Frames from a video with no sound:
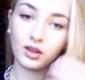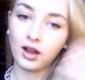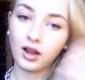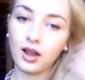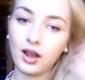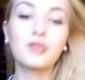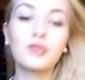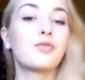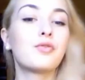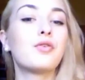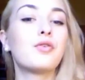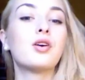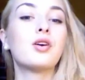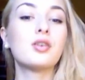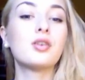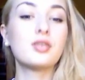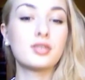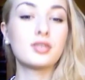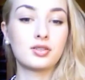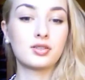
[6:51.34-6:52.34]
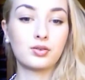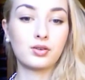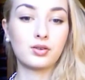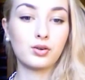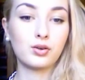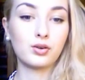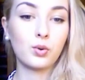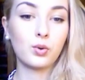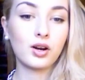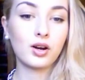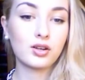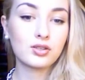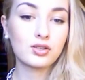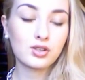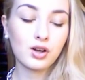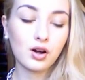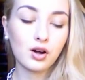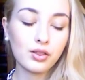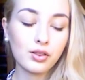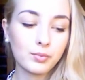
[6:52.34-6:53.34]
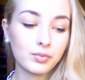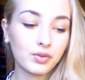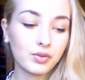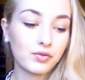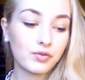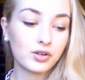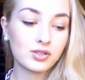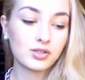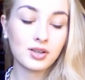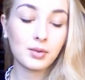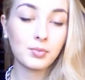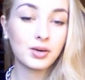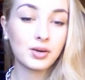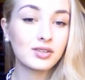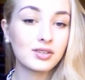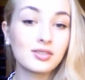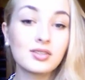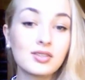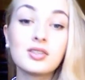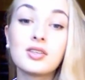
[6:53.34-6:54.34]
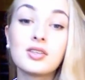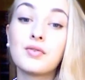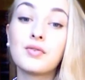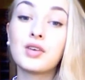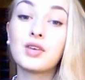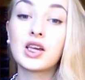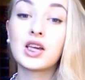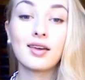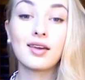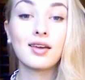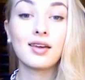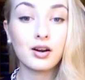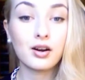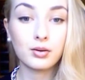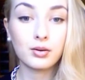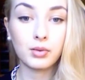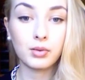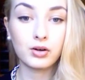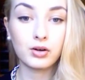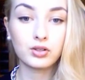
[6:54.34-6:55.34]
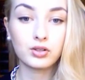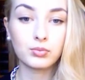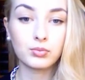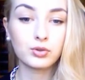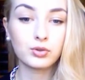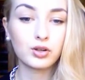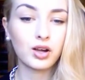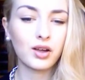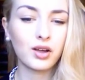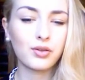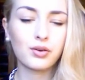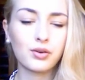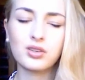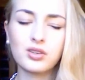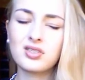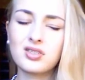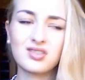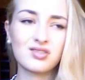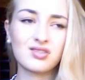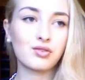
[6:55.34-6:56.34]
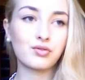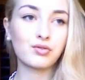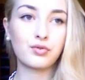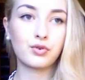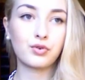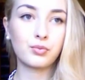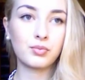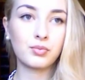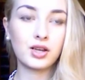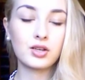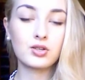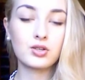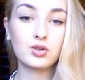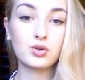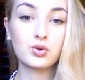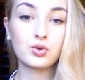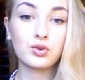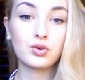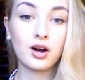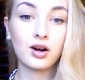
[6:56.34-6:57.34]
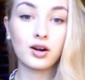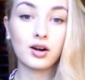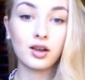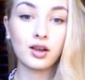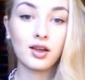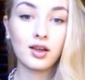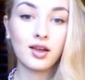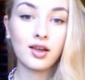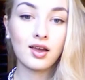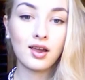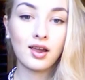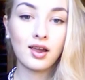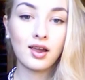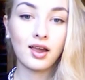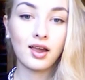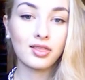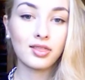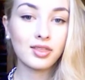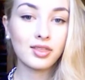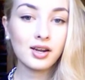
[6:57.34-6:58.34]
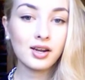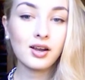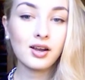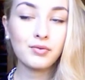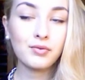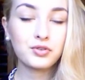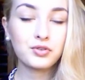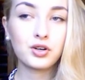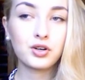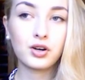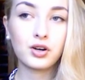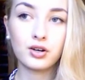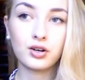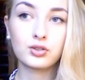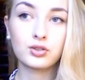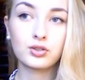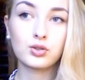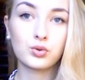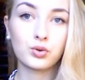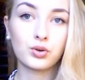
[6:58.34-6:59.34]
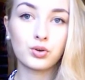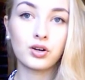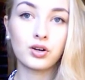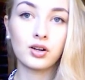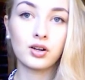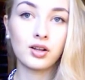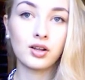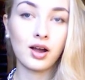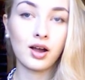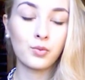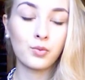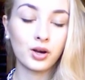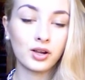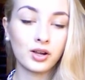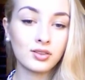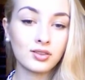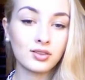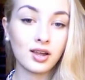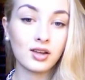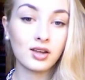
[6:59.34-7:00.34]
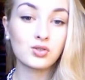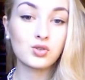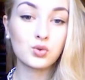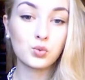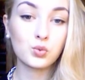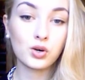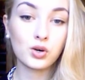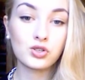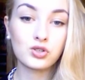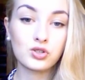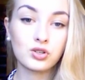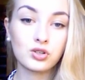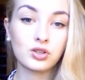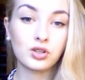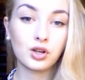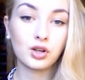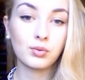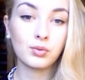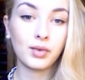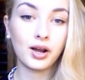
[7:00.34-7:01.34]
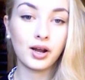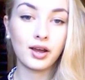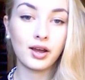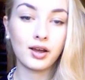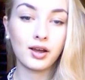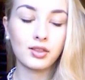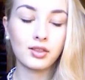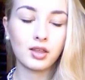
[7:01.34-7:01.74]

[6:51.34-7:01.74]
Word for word: at first, you know, when I saw them the first time, I didn't even care about Éblouir. I thought it's not for me, it's too dark. And then after her tutorial, I went and swatched it on my hand